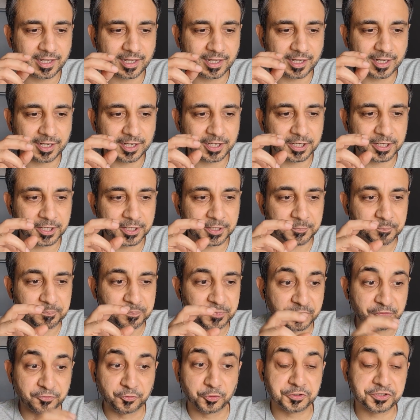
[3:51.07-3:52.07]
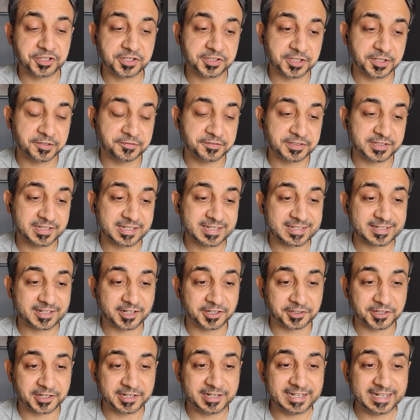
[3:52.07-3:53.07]
the 4G services
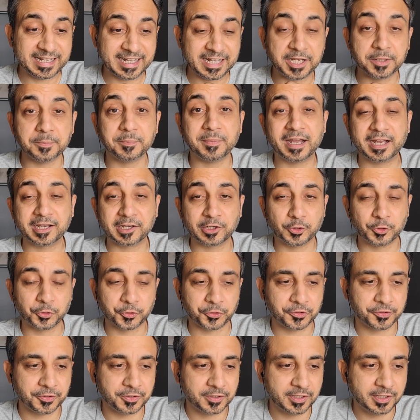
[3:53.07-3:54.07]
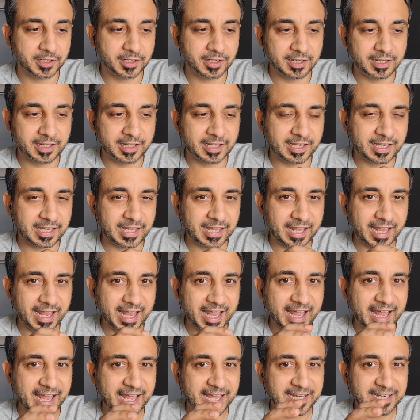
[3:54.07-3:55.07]
started in Bangalore.
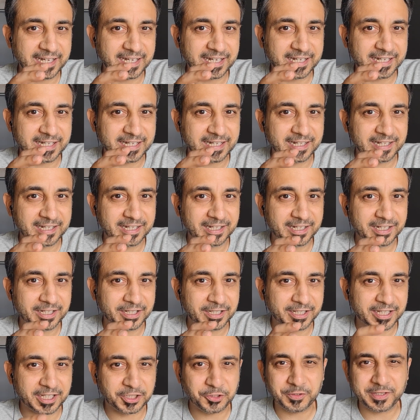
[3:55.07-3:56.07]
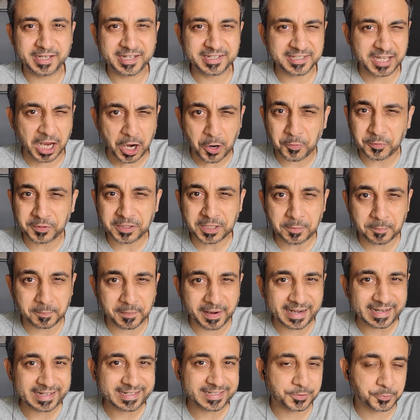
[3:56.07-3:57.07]
And can you guess how many
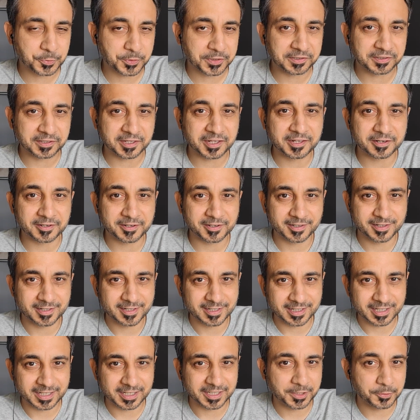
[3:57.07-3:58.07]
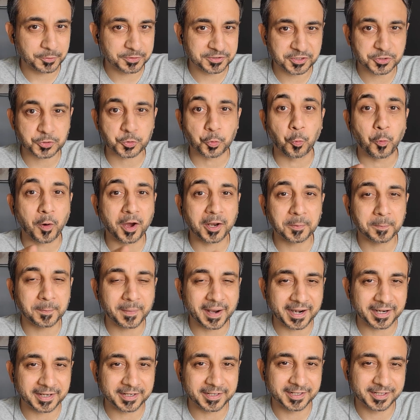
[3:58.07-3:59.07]
bands were there? There was just 1
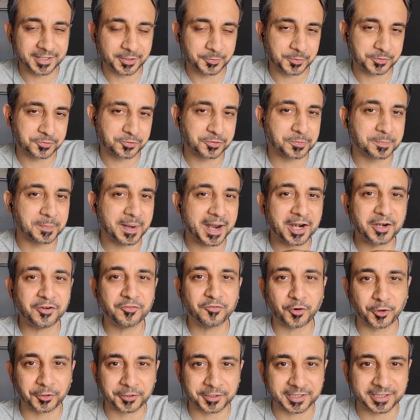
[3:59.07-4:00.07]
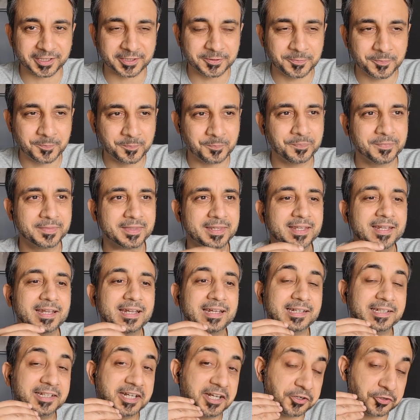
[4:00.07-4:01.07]
band, which was band 40.
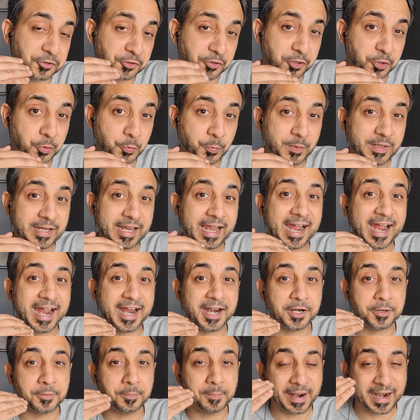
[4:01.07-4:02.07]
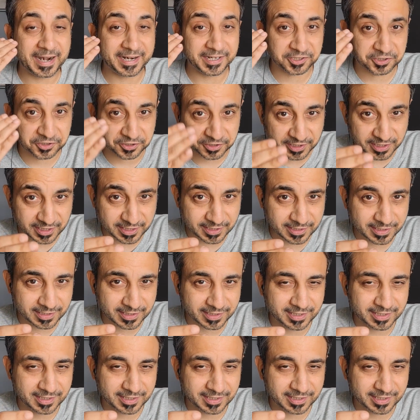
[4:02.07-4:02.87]
Later on, we had band 3,